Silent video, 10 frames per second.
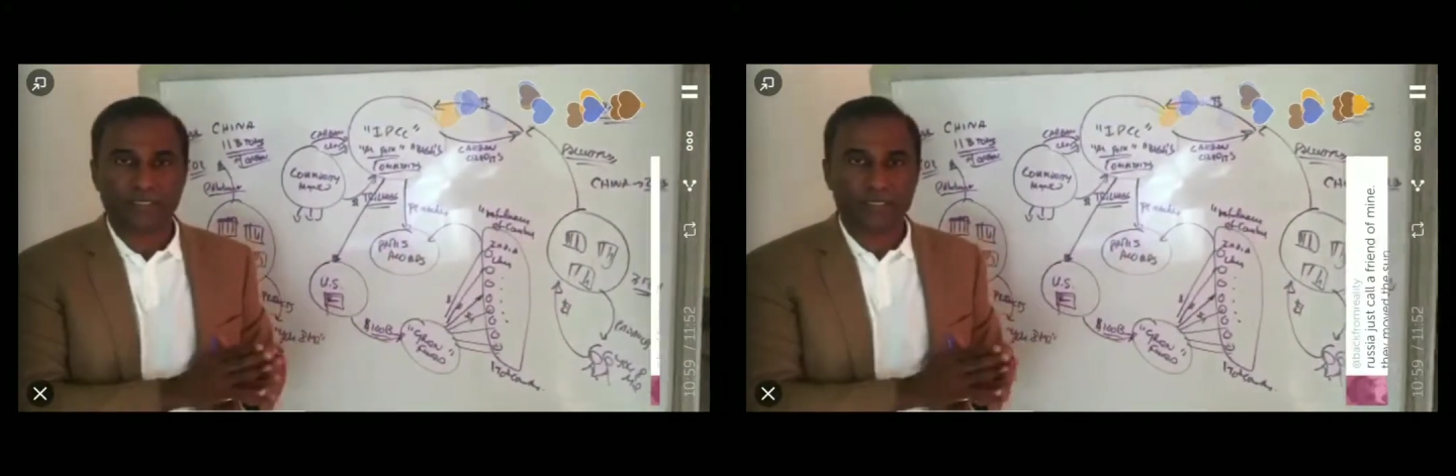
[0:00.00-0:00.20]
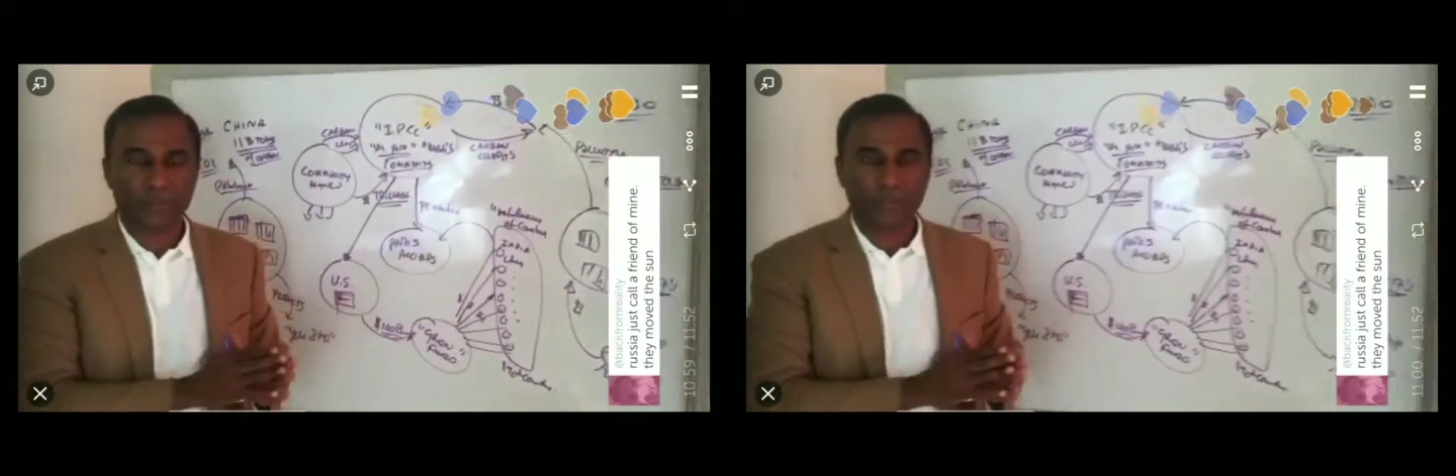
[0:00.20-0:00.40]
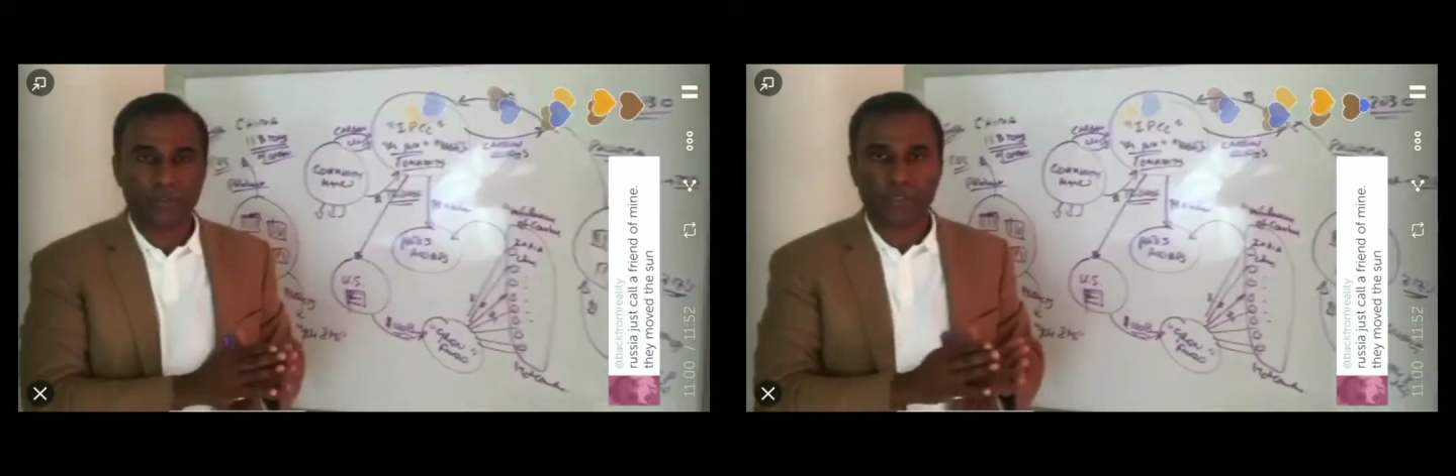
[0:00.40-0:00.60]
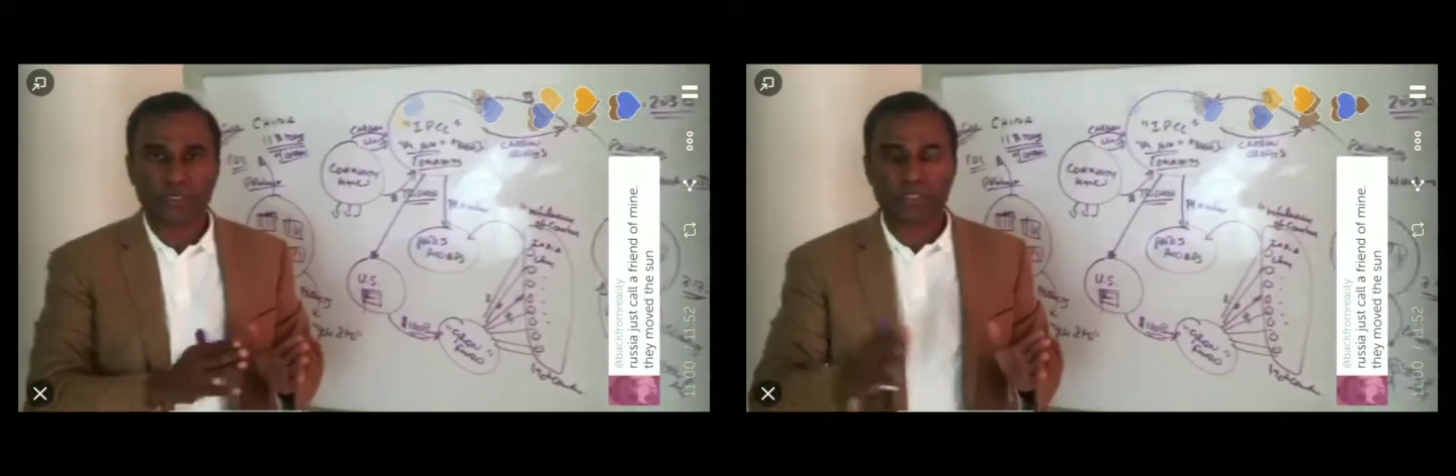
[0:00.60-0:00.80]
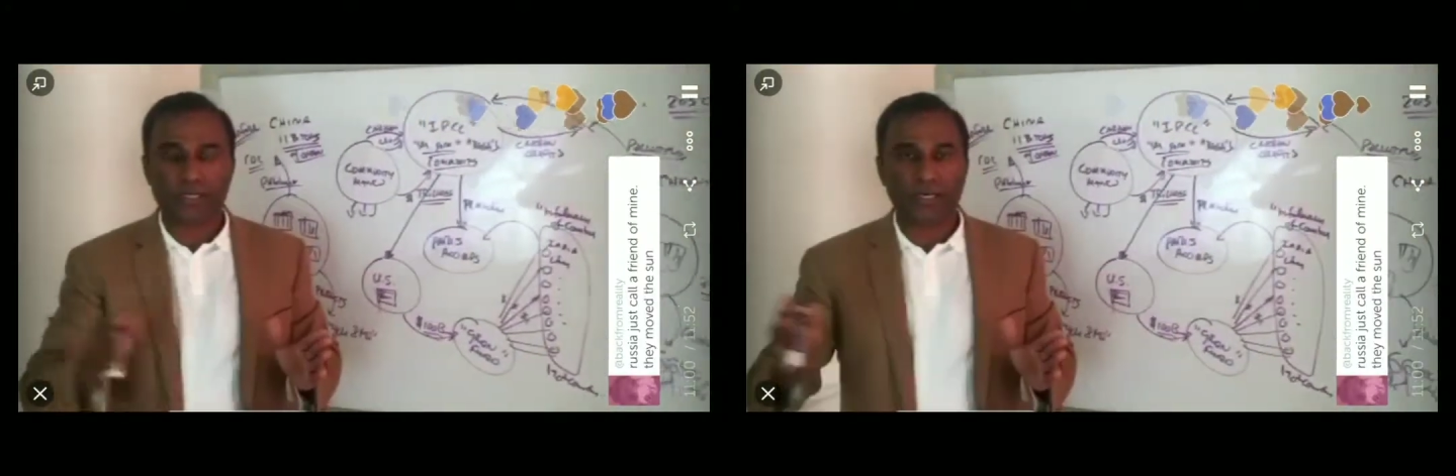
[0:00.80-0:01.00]
temperature
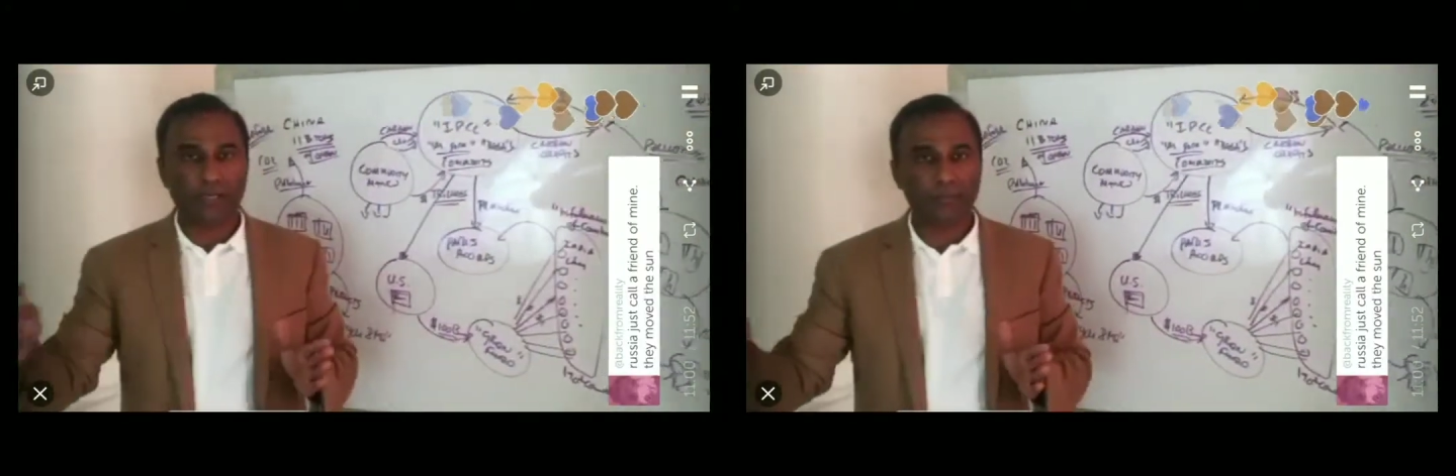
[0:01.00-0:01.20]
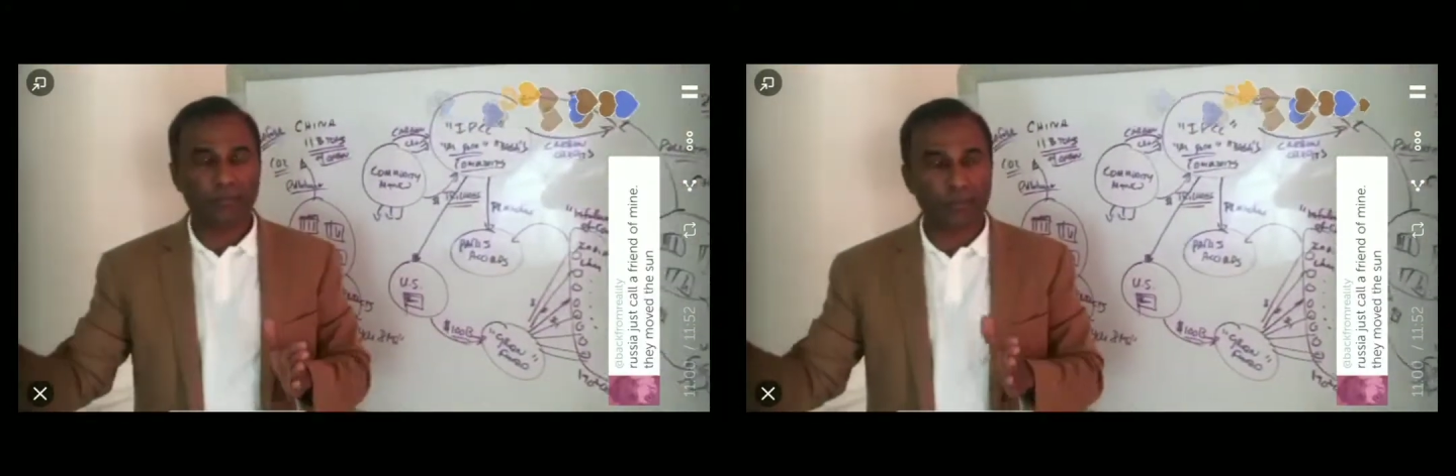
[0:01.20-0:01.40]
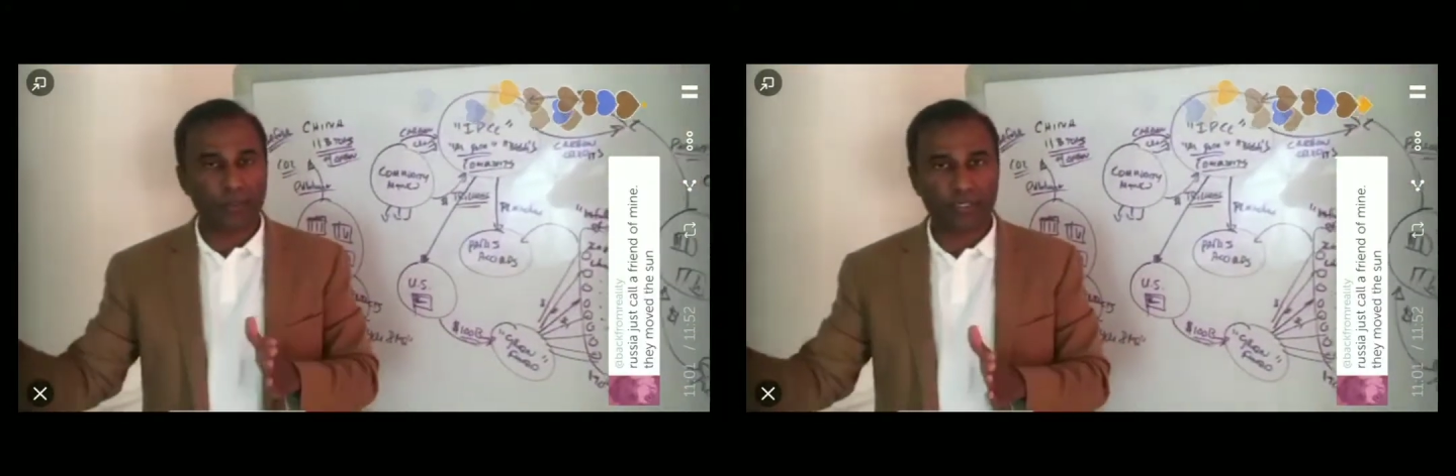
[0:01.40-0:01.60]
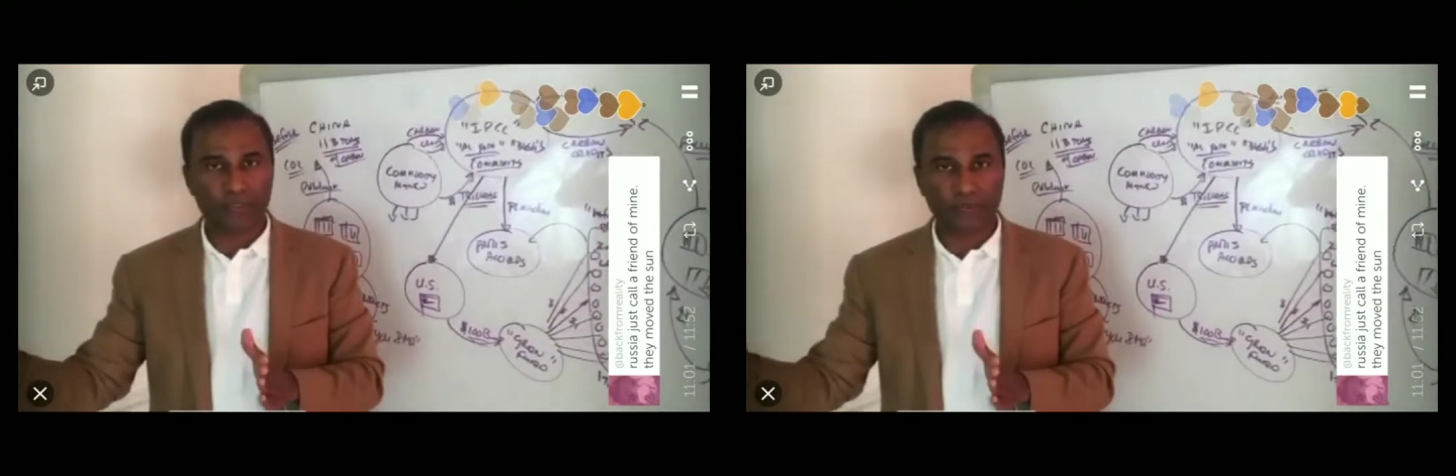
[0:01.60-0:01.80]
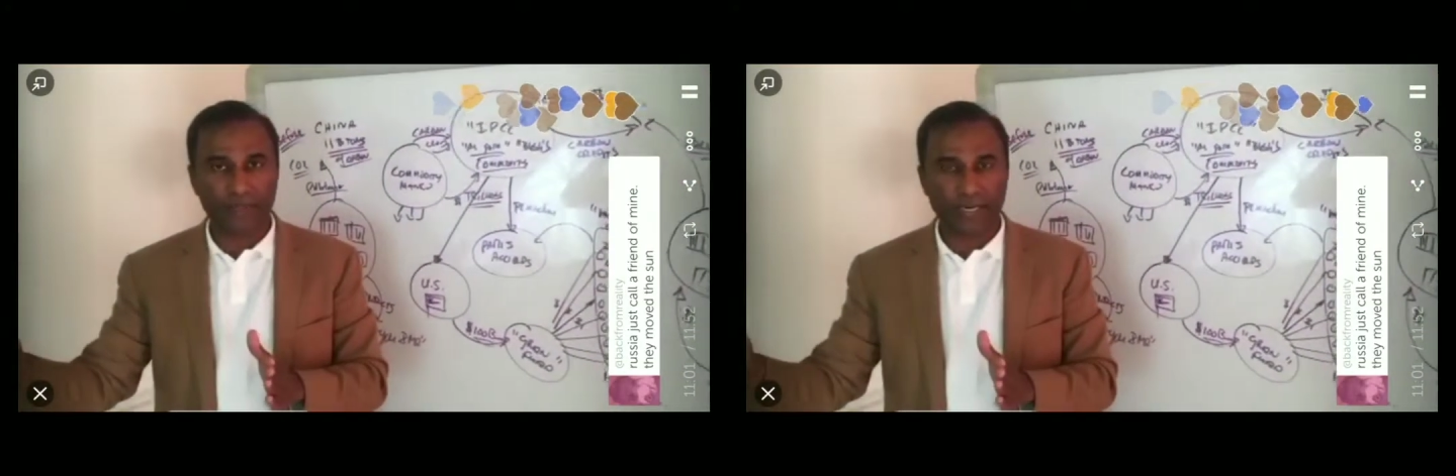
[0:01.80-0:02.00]
has gone up if you look at
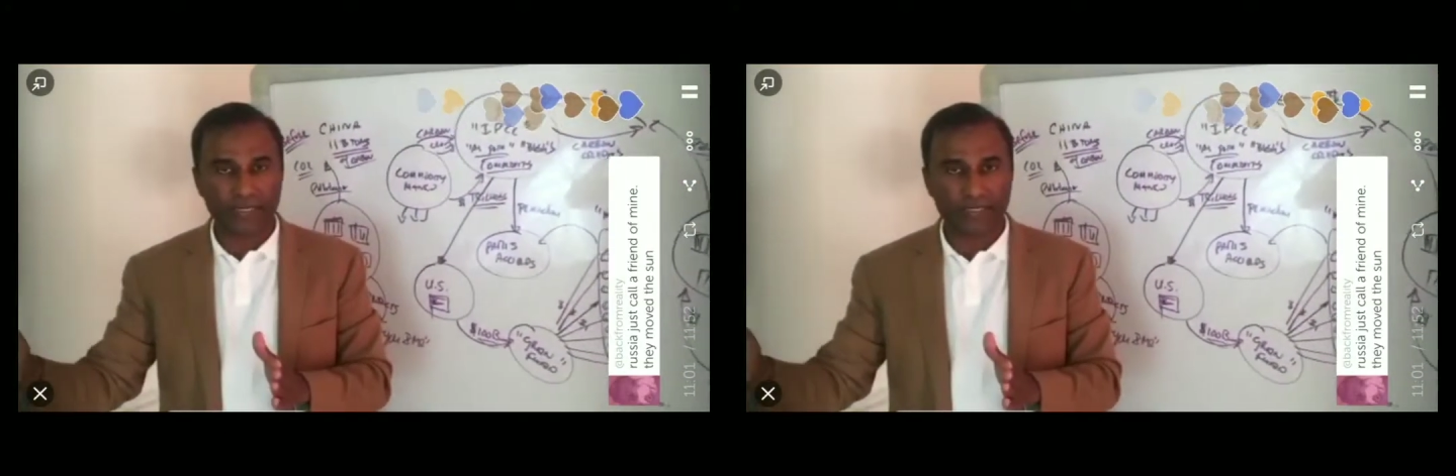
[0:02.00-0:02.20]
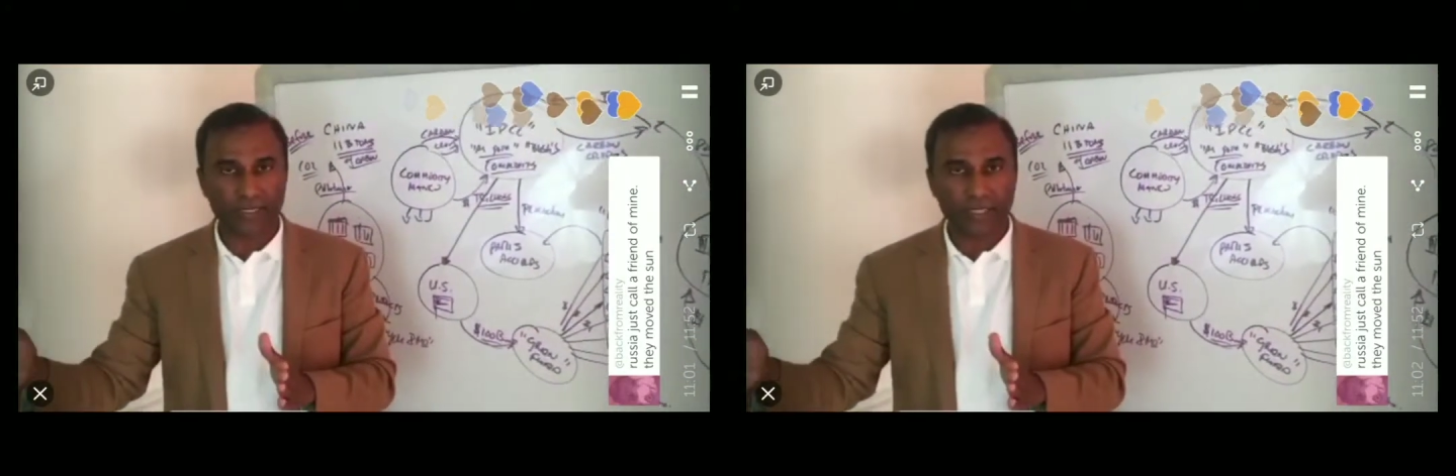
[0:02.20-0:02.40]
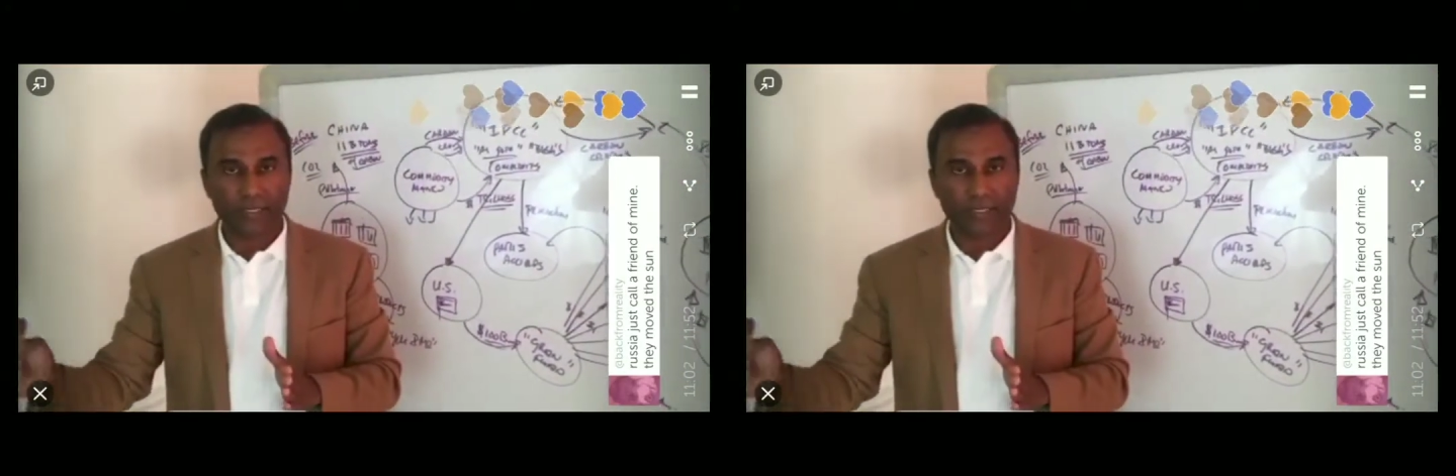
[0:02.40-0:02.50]
the facts.